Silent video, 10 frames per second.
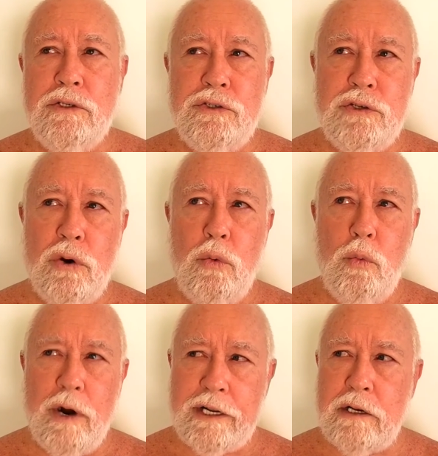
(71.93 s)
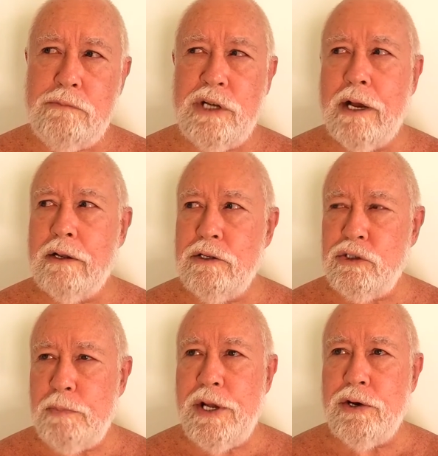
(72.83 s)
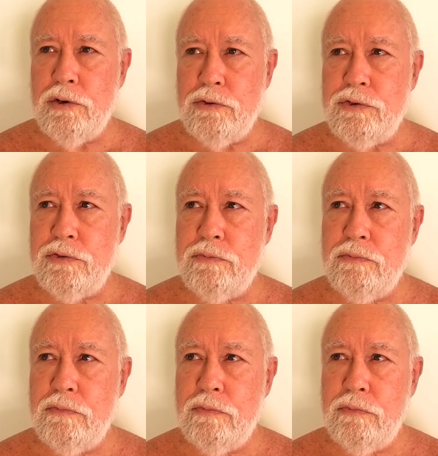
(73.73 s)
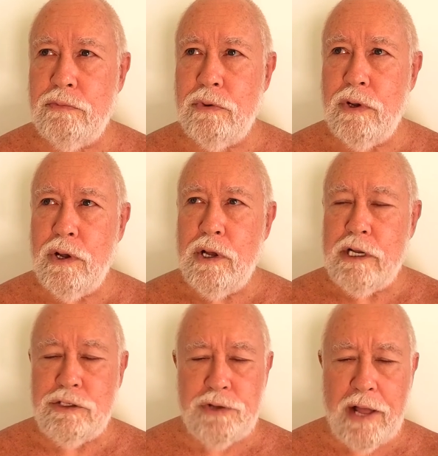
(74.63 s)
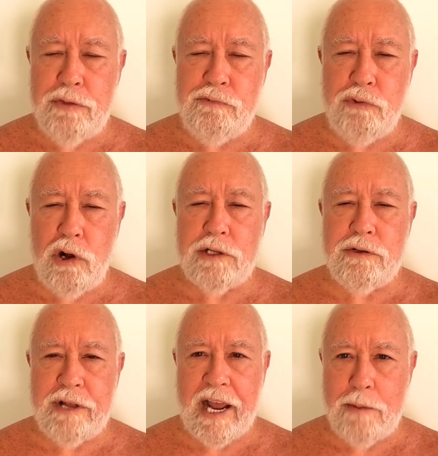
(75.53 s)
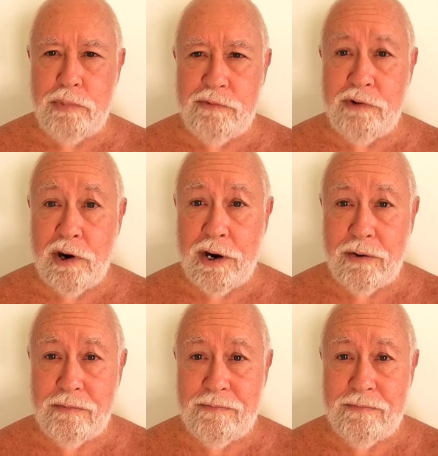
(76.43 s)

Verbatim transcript: So what comes out of the speakers is not the fault of the amplifier.